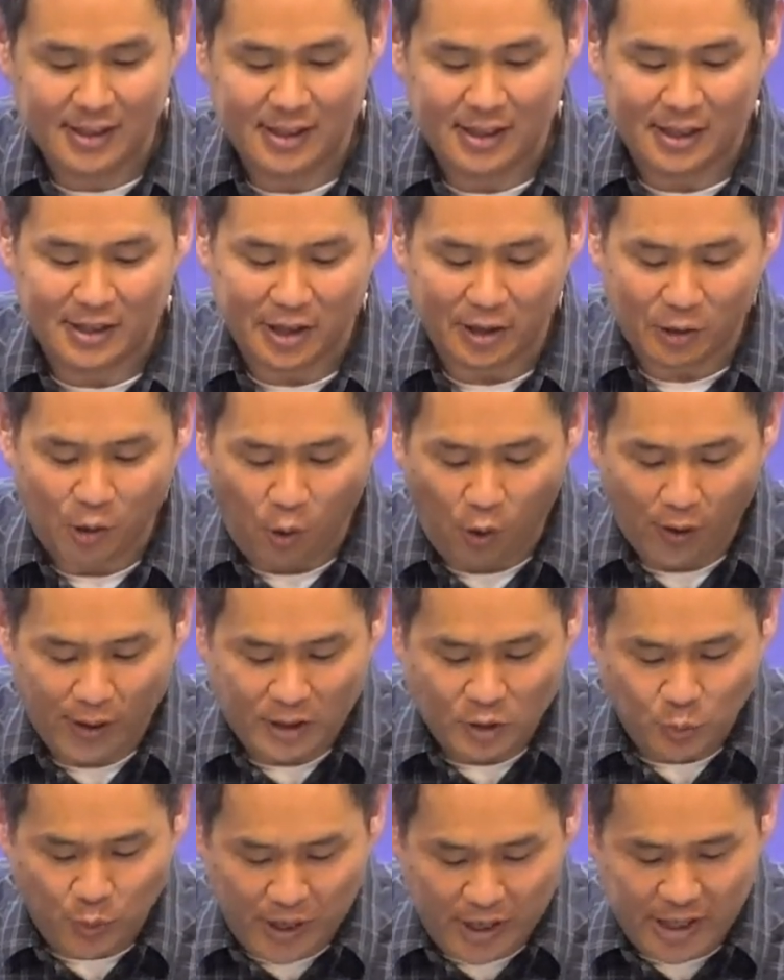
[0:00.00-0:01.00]
the Lord is
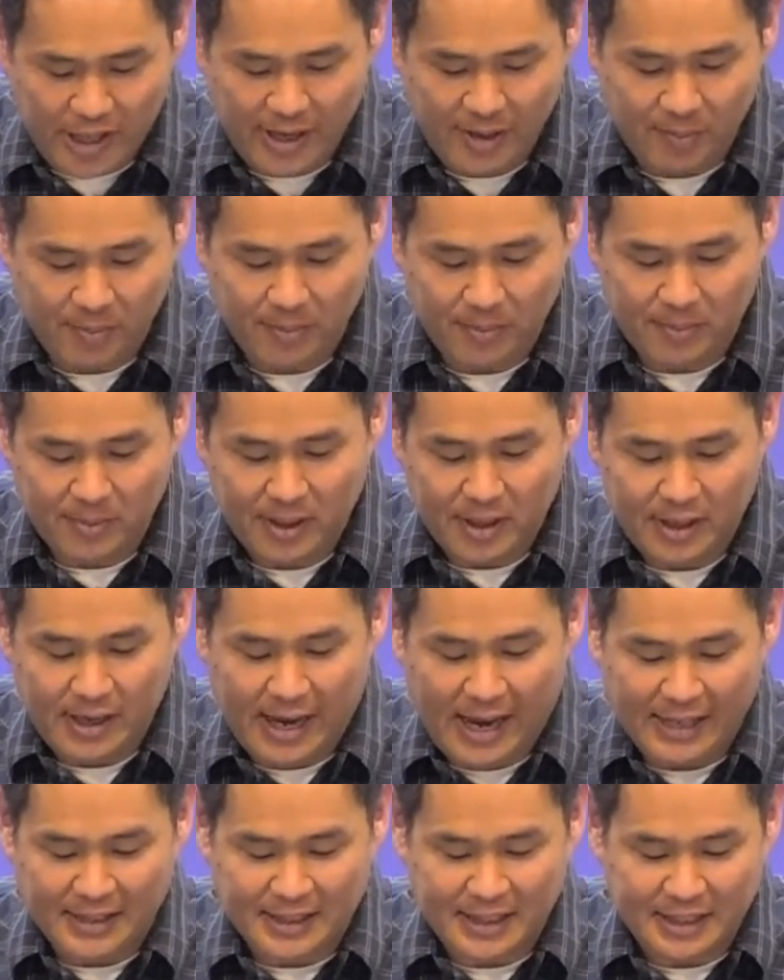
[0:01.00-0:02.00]
with him
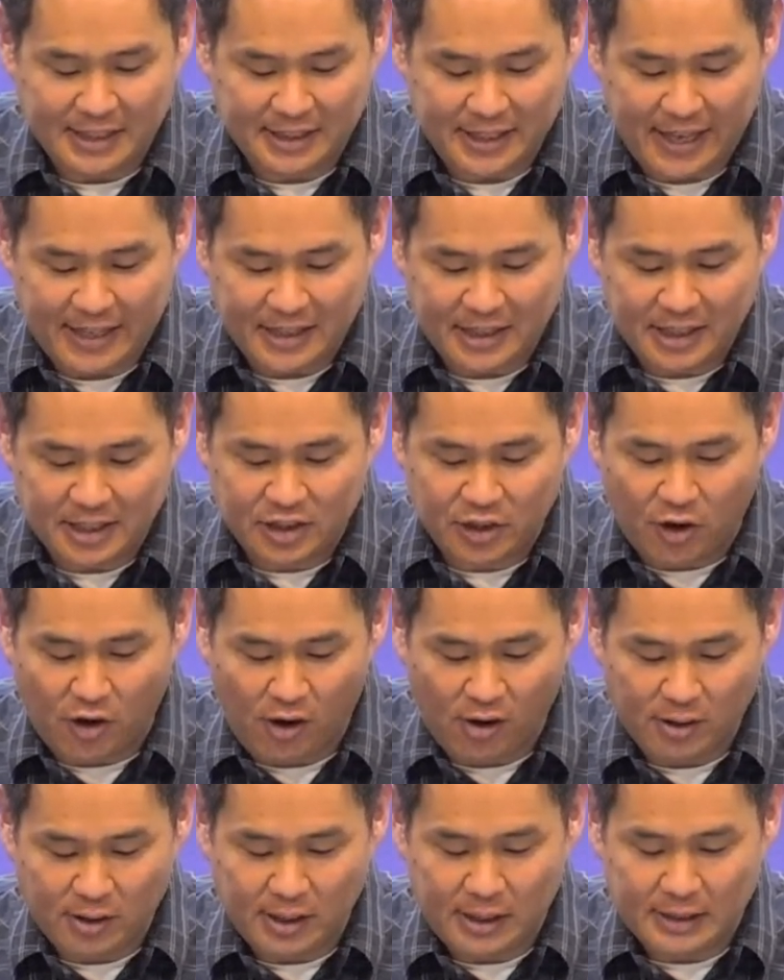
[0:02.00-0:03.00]
as he sets his
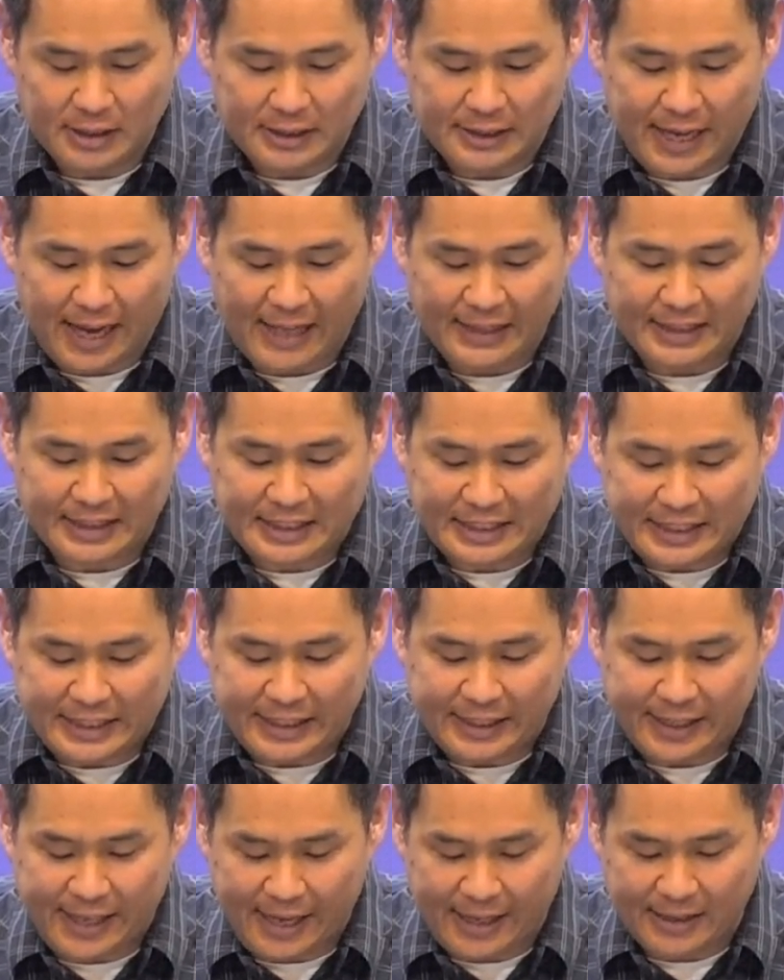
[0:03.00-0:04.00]
heart to not sin
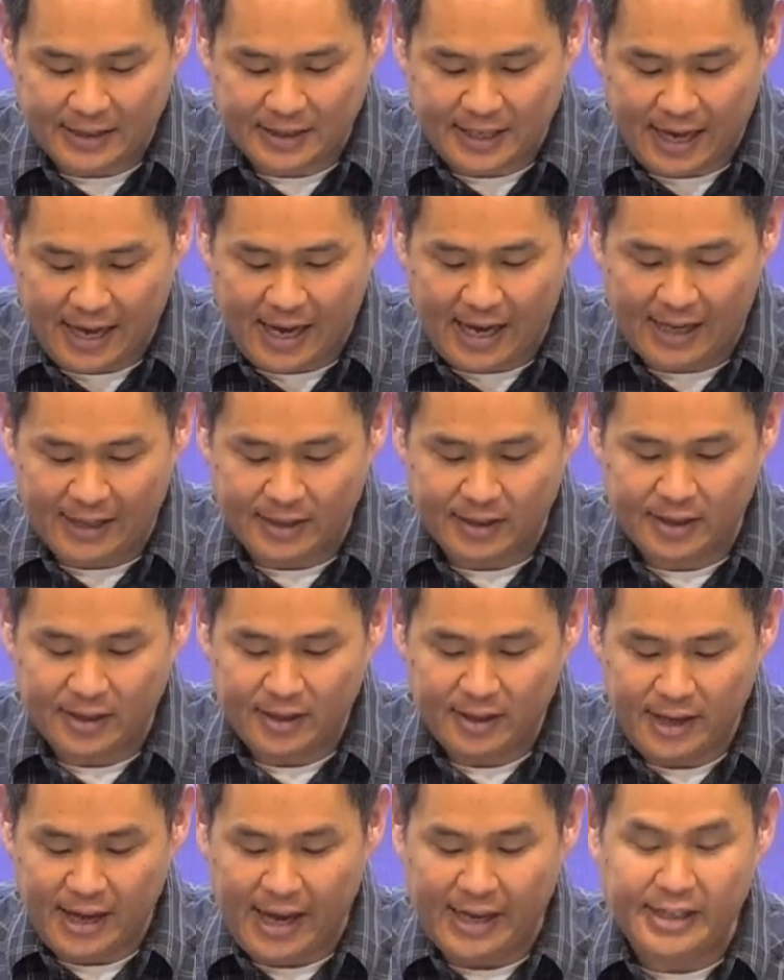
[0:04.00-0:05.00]
against God
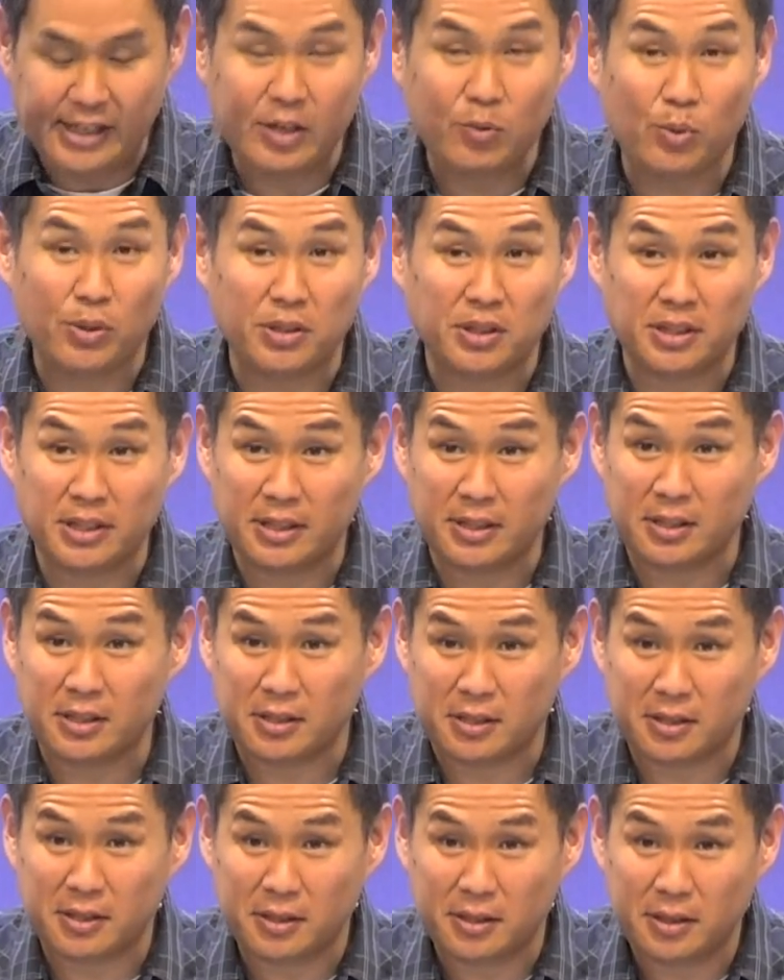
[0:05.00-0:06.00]
and he
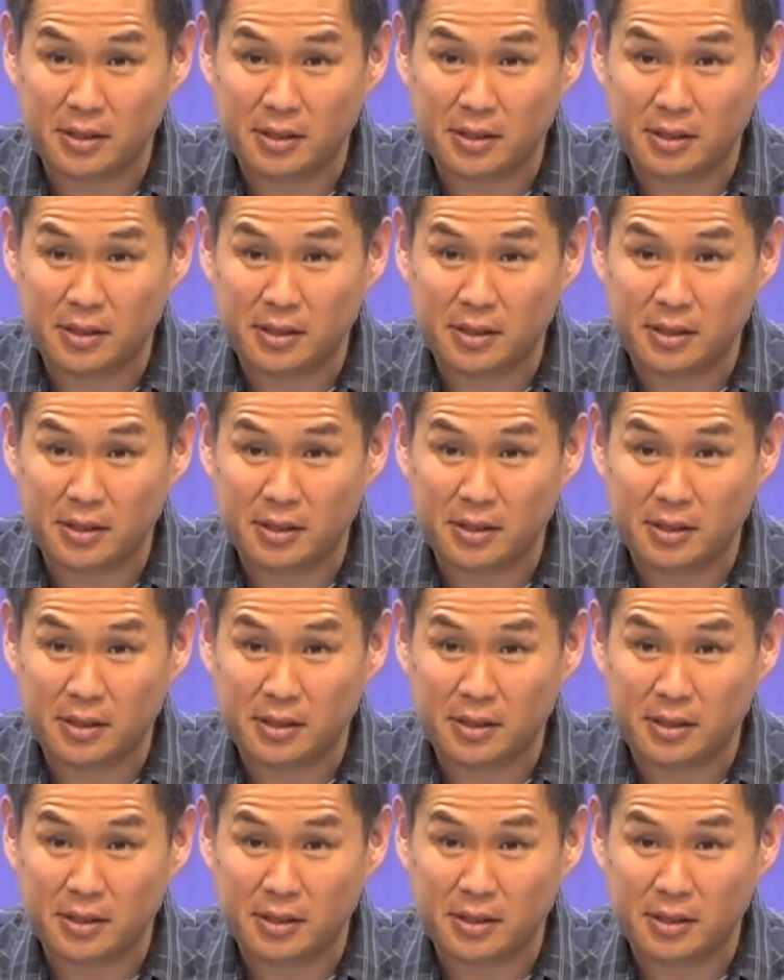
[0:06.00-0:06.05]
resists.